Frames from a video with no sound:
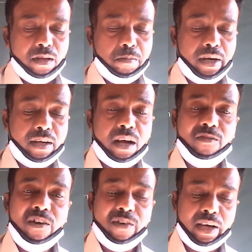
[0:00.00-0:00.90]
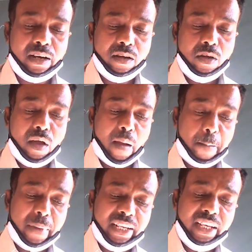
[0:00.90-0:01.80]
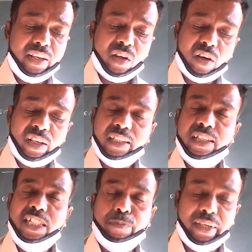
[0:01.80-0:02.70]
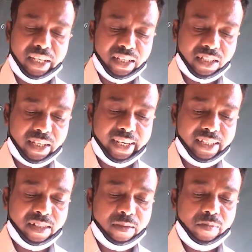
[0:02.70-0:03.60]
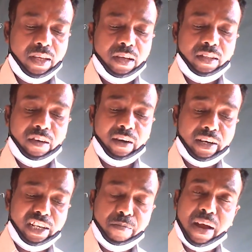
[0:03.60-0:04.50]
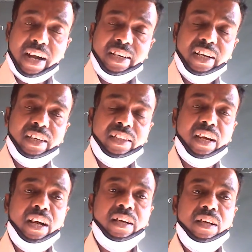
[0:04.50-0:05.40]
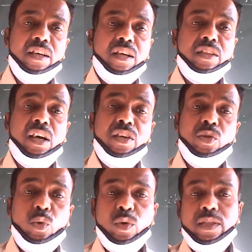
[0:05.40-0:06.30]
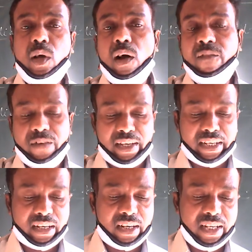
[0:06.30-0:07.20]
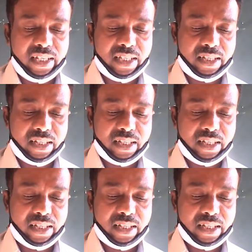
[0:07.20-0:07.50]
But however, many non-Hindi speaking states, they were demanded that the use of English